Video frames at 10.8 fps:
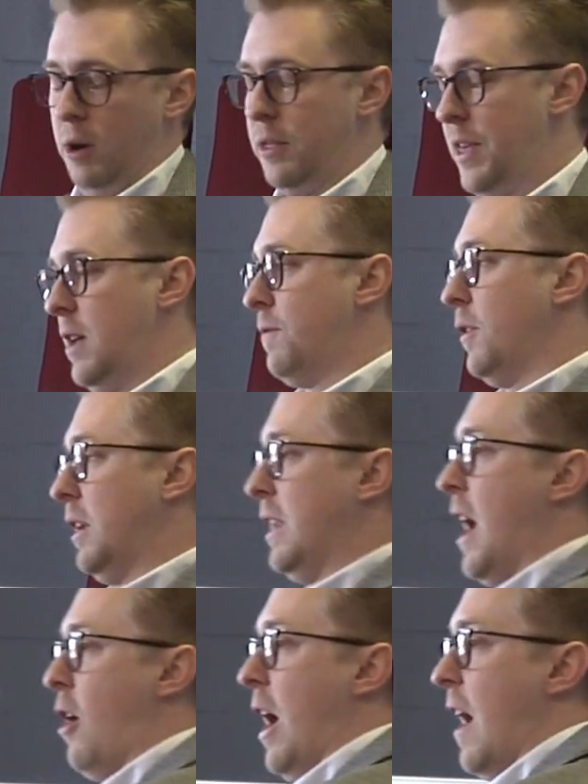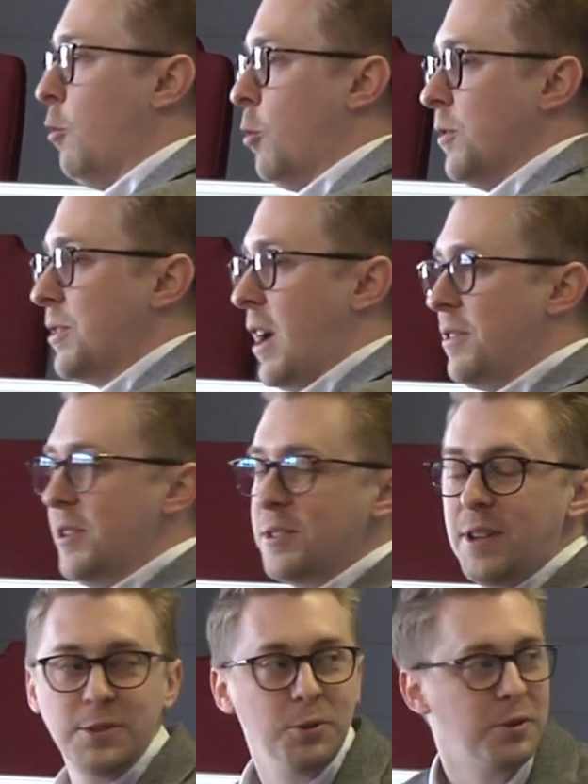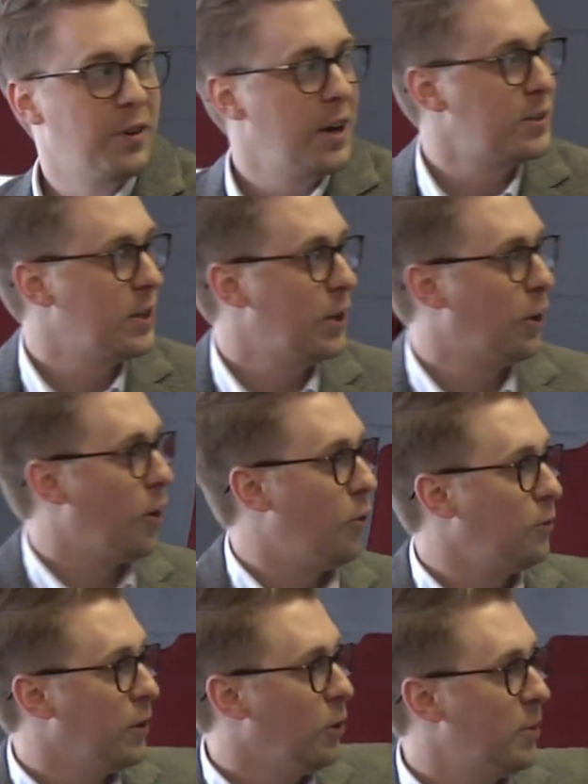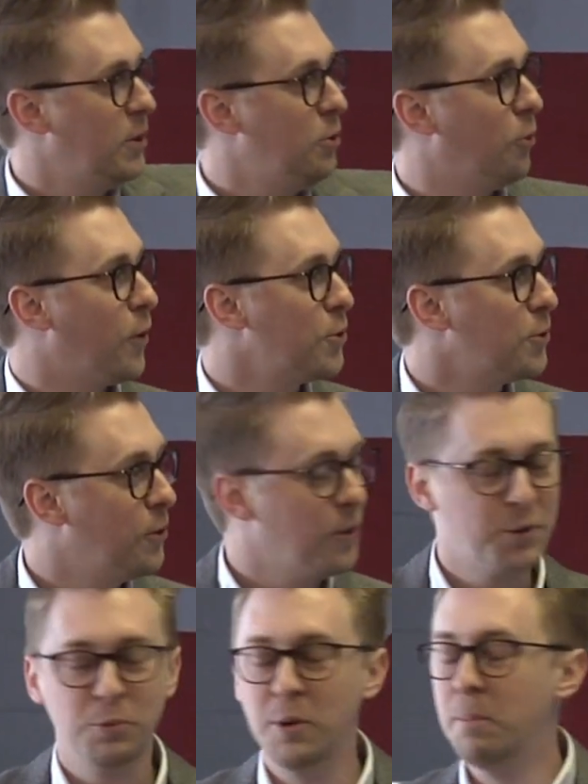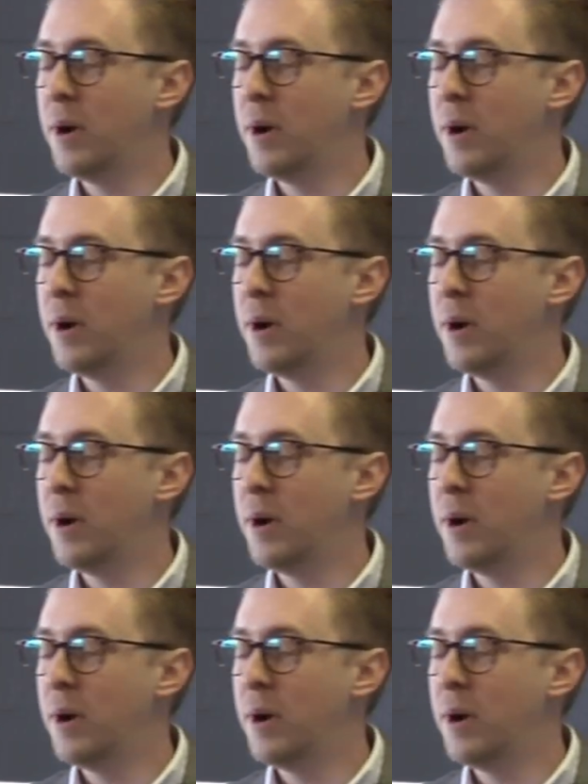Thankfully now everyone's got this nice little device here, hopefully a little bit newer version than this one,